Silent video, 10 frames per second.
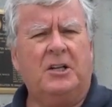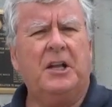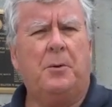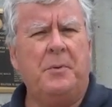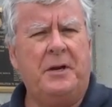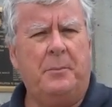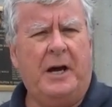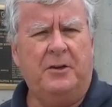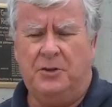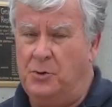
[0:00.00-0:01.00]
a little bit
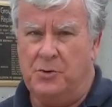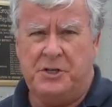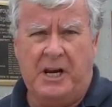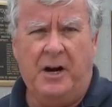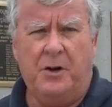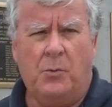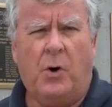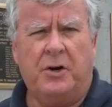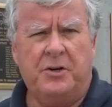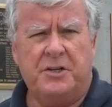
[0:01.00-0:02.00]
about the Orange County
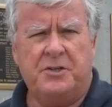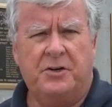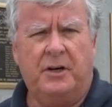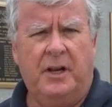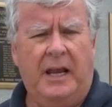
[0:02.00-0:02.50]
Water District